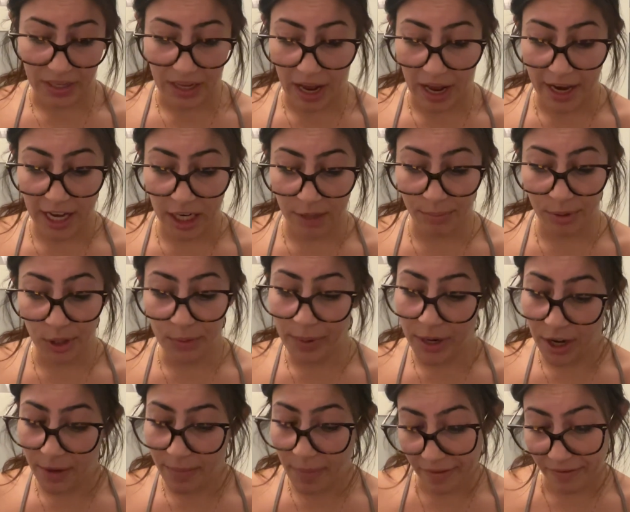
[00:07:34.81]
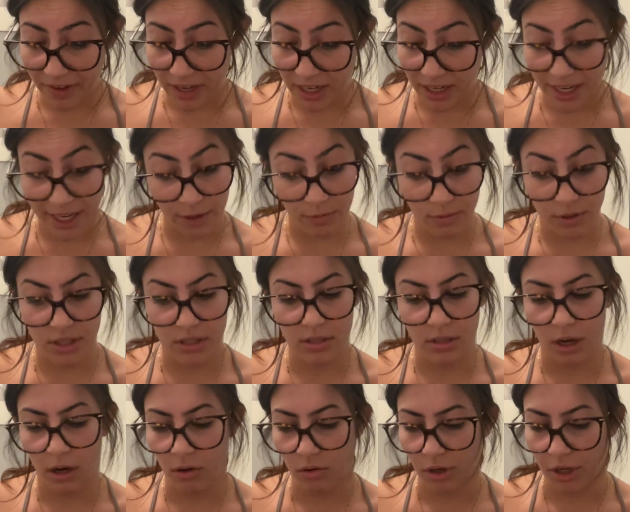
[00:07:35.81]
I got a blueberry muffin and it was
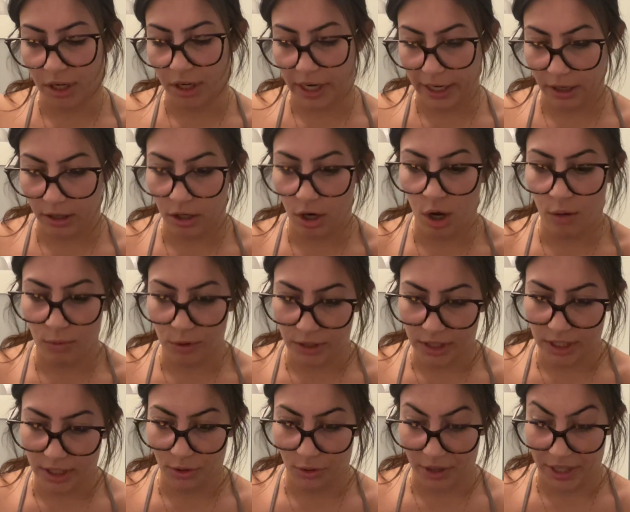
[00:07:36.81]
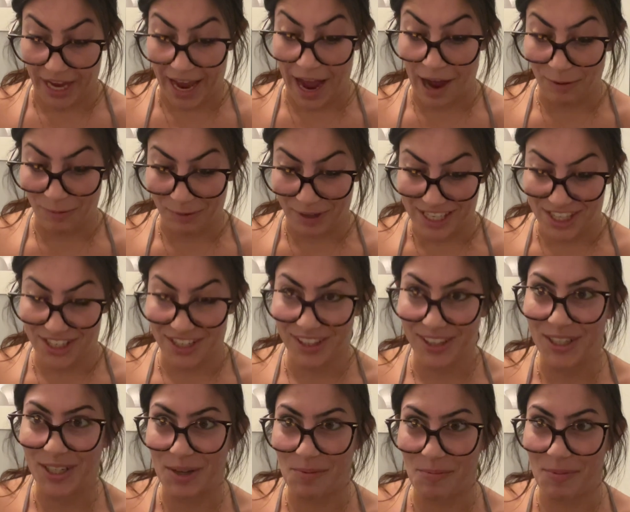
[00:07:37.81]
so good I could almost ignore the outraged
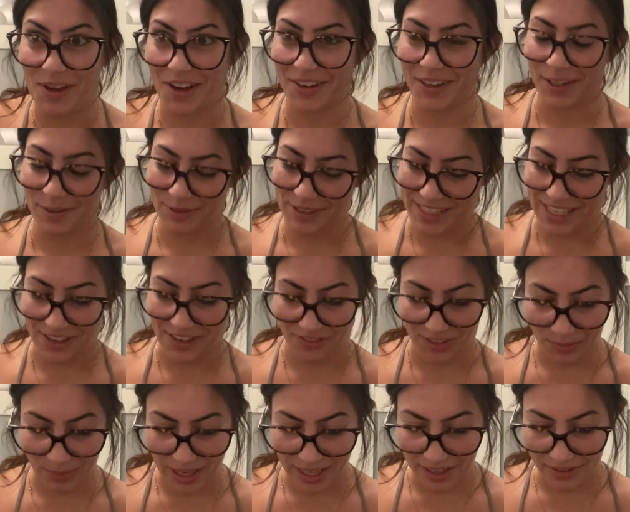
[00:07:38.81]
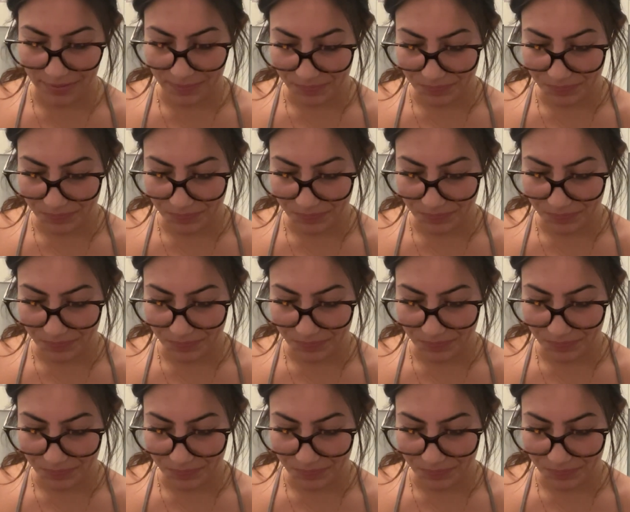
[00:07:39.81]
look Bianca was giving me.